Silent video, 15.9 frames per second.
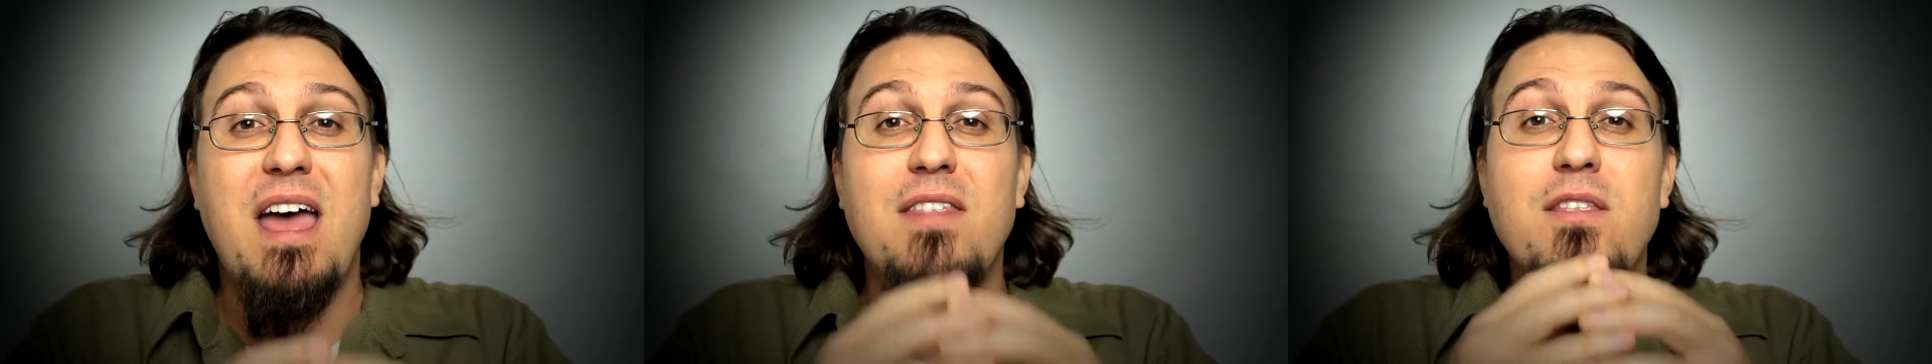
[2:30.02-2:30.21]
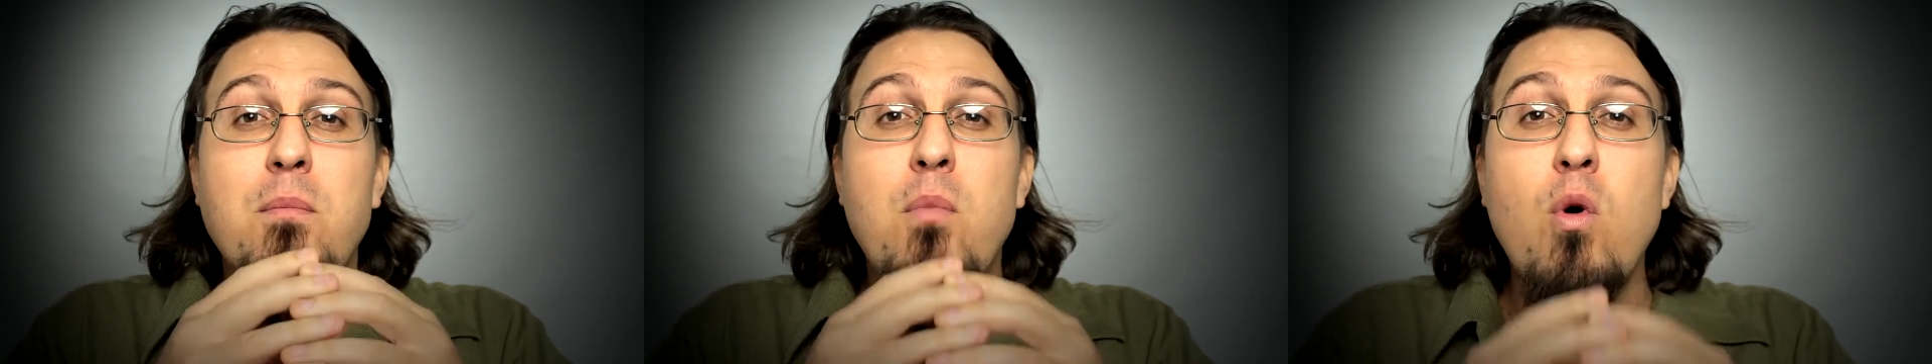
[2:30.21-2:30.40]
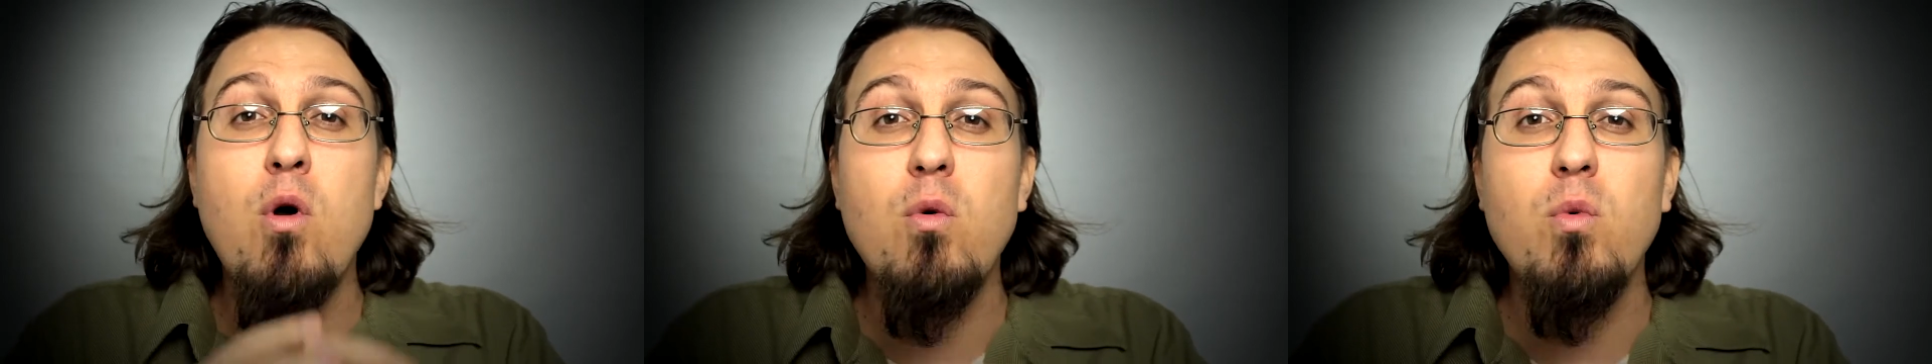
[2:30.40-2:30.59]
And the
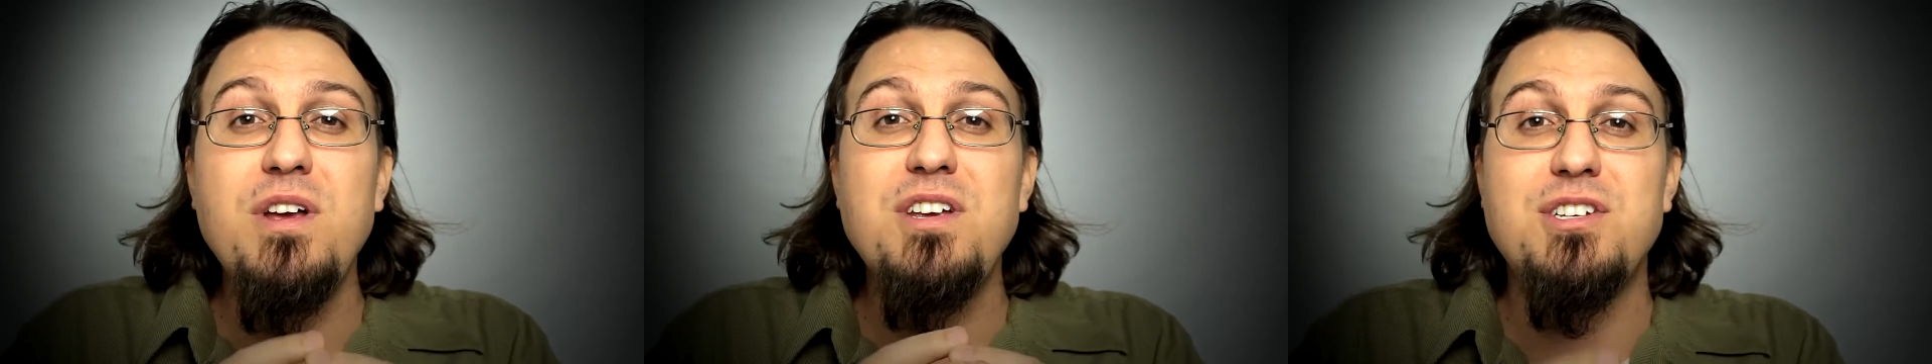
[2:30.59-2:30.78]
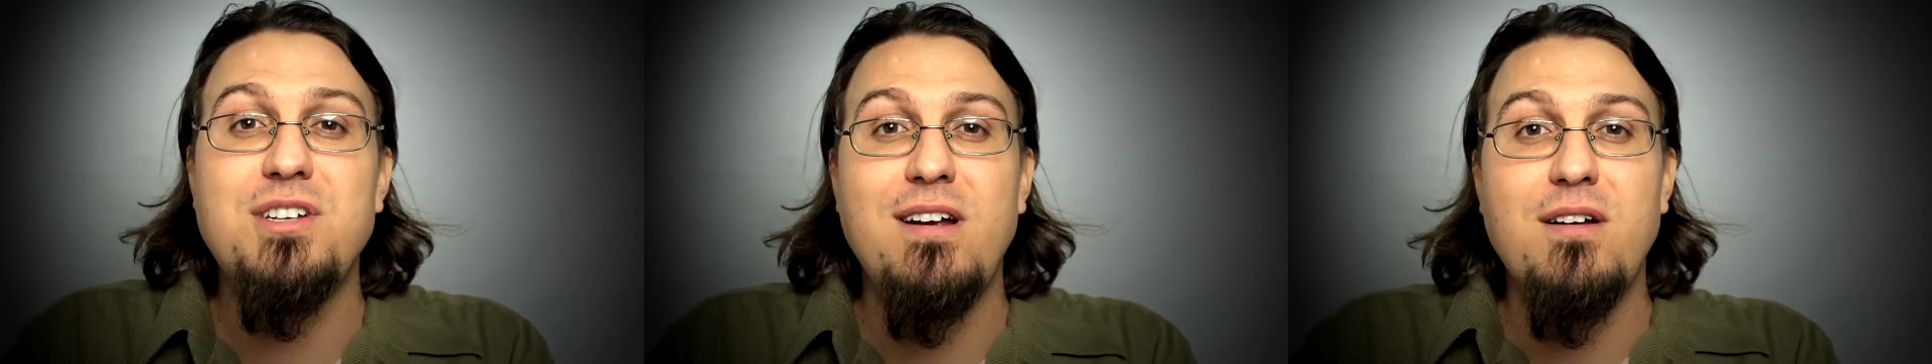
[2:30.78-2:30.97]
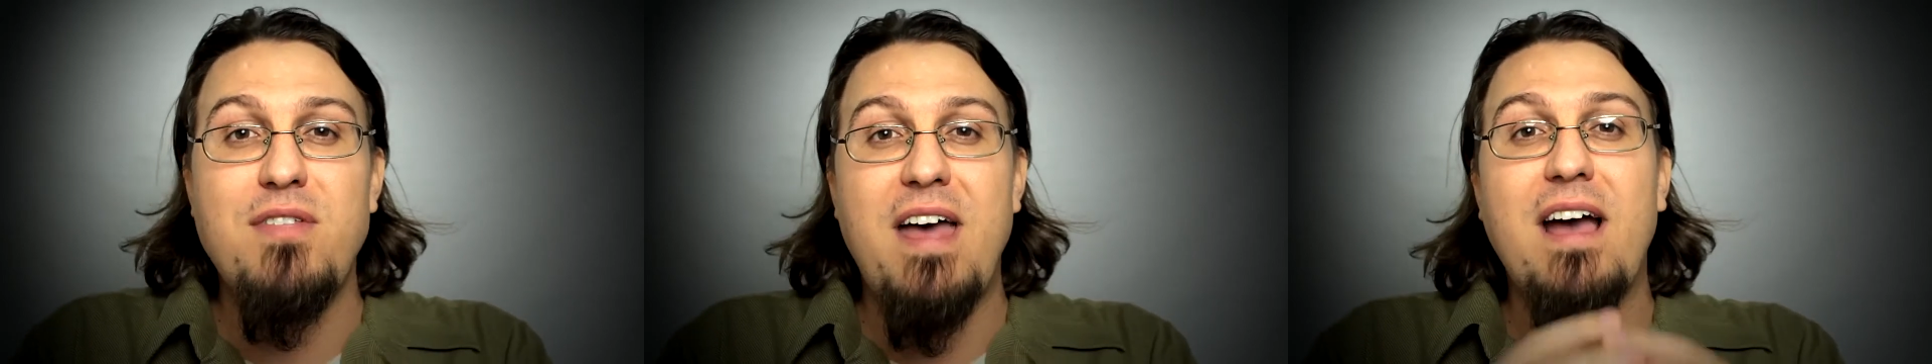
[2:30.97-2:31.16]
more we
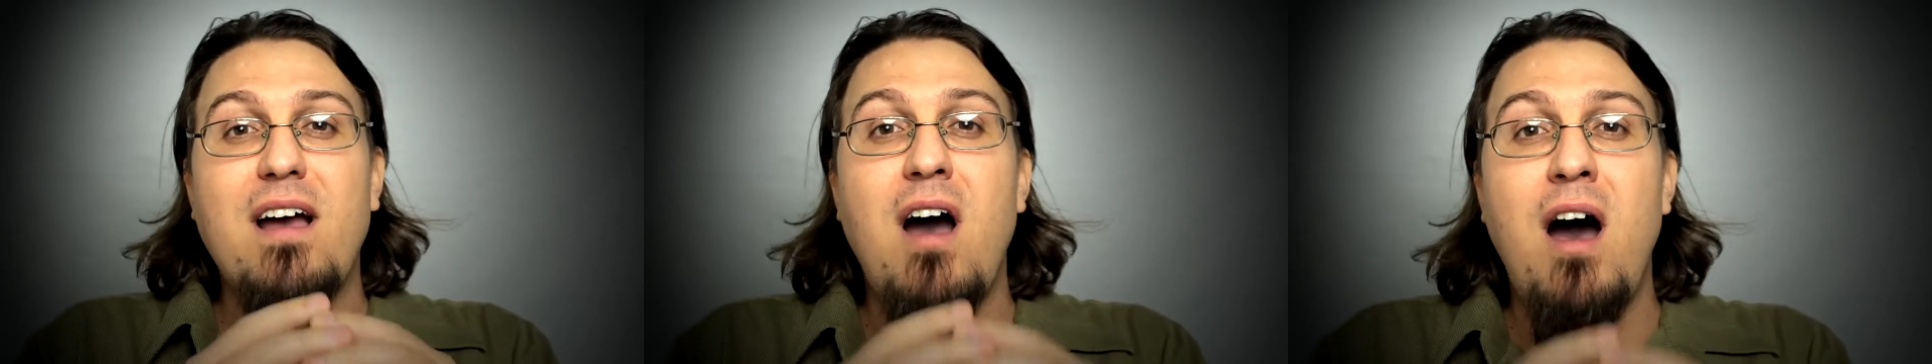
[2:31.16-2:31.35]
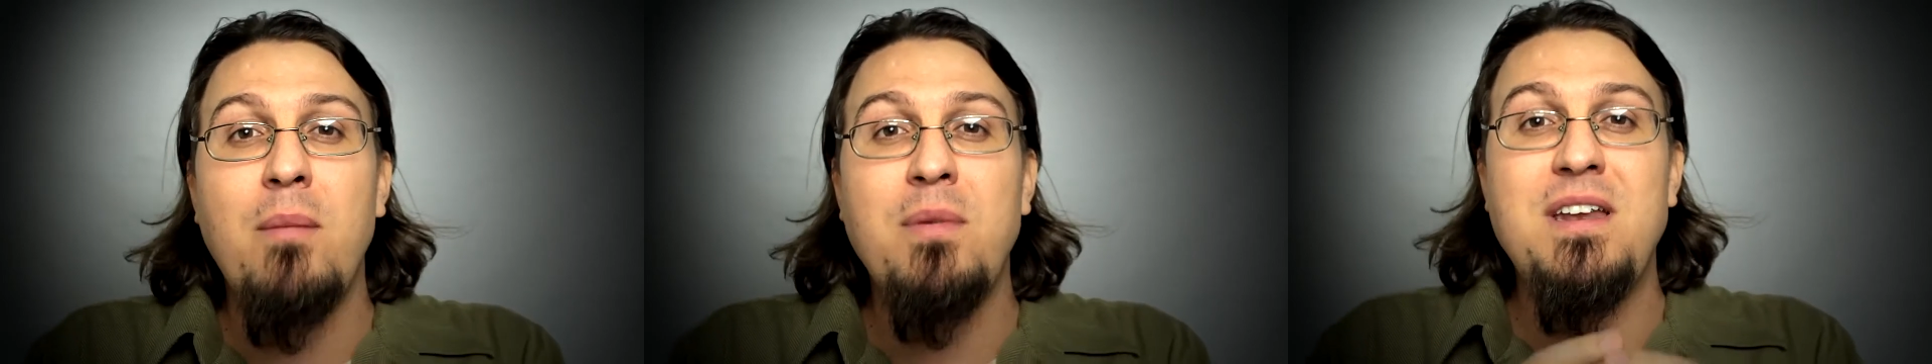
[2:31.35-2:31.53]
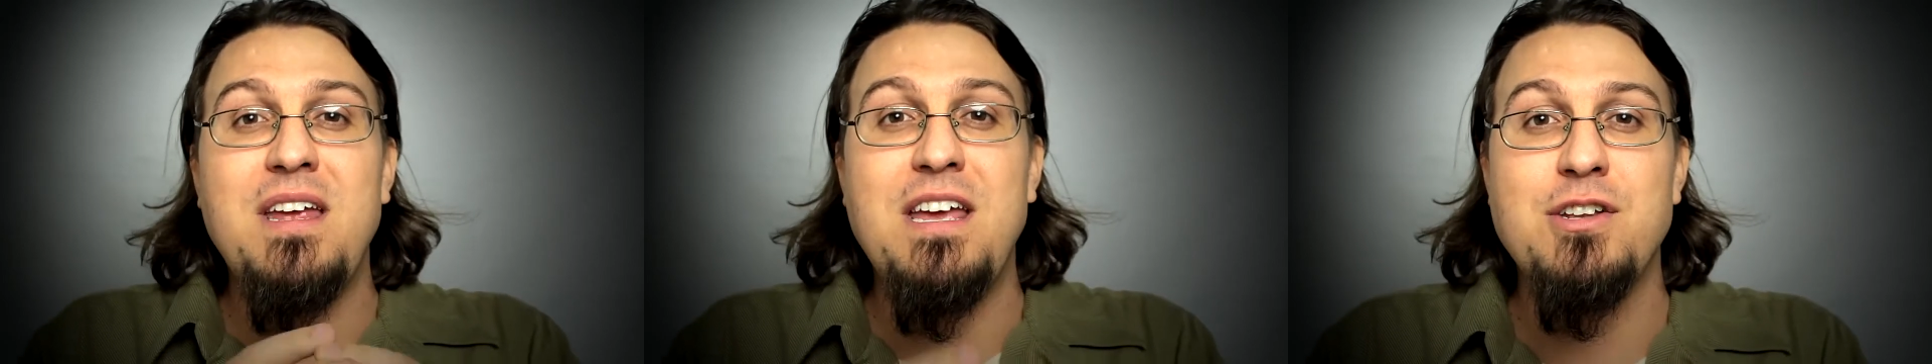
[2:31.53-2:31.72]
share that
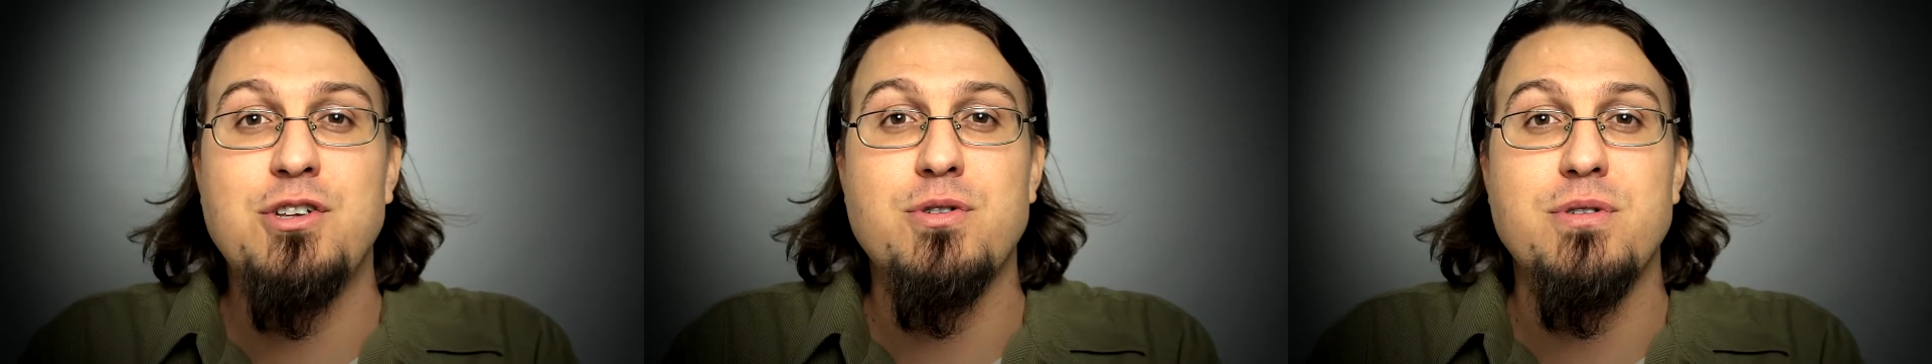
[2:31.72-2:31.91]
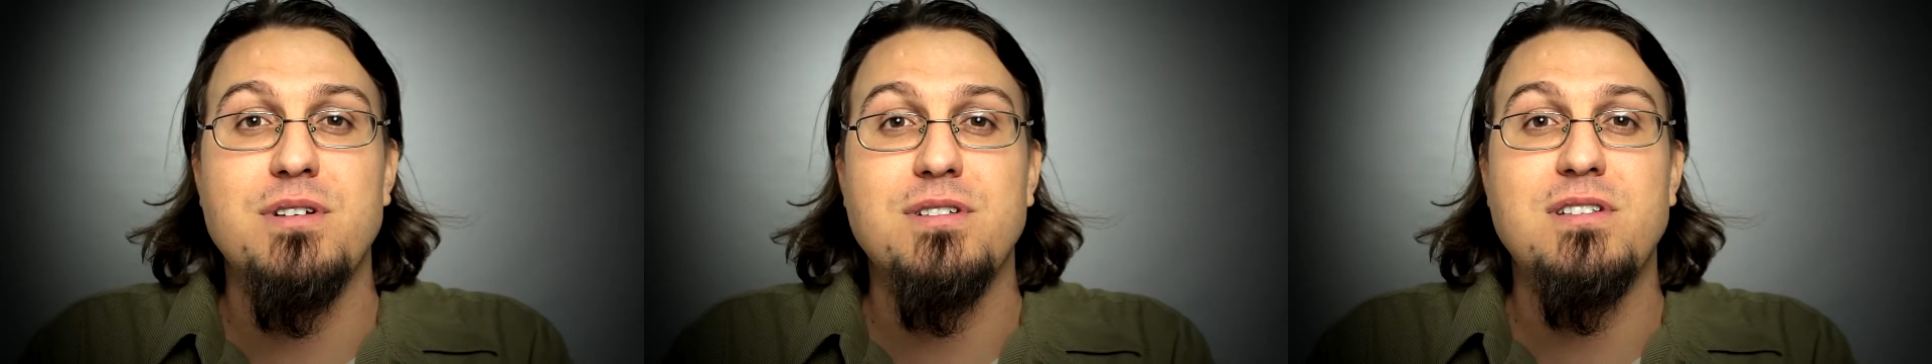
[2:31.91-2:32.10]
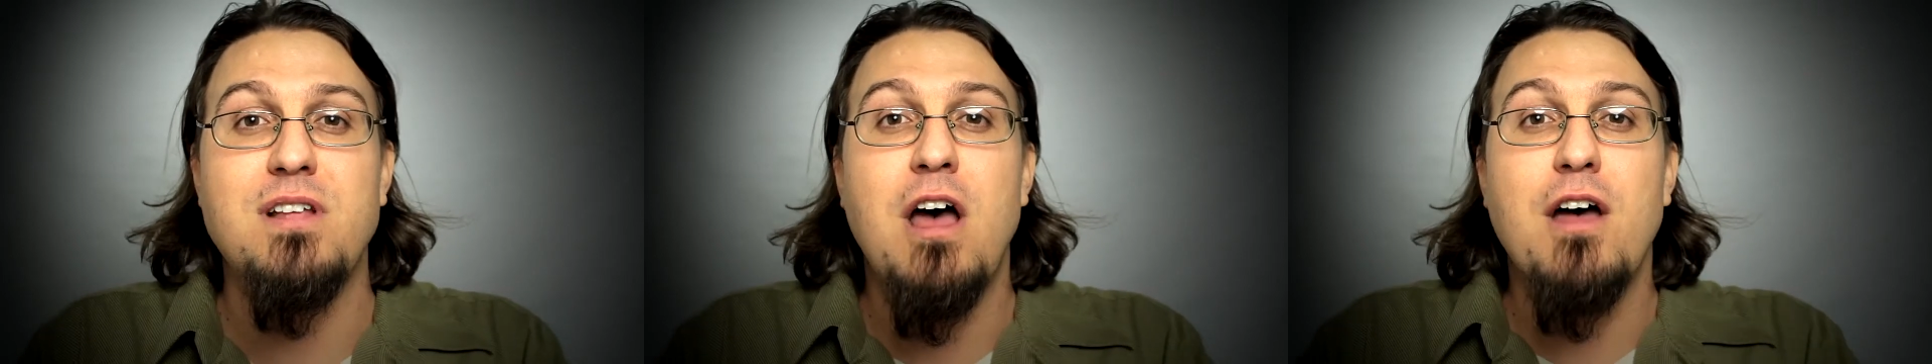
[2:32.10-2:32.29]
common
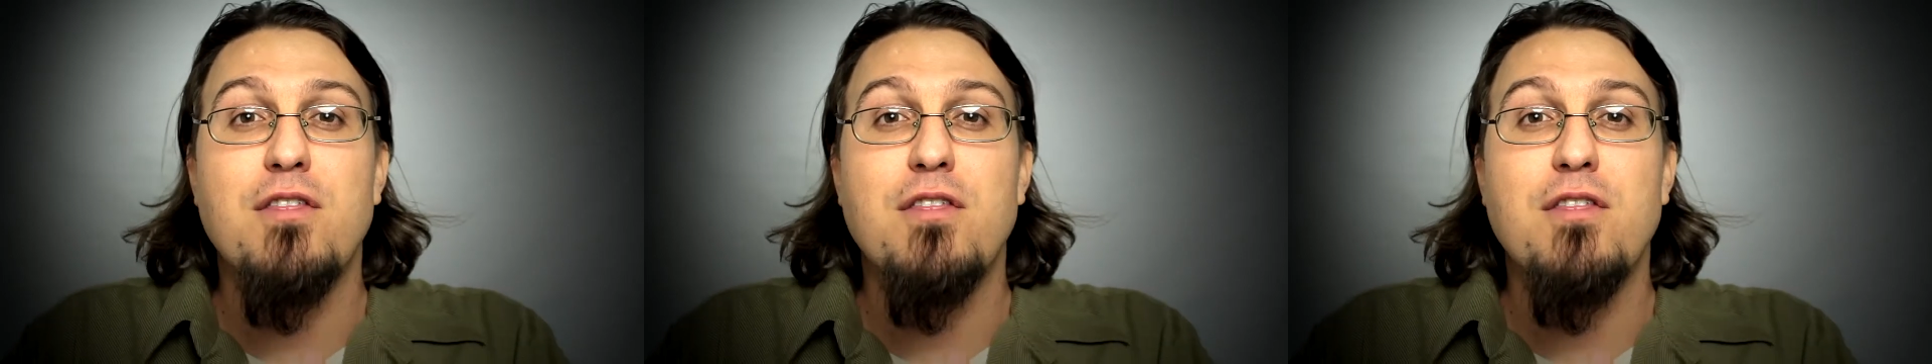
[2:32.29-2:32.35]
interest,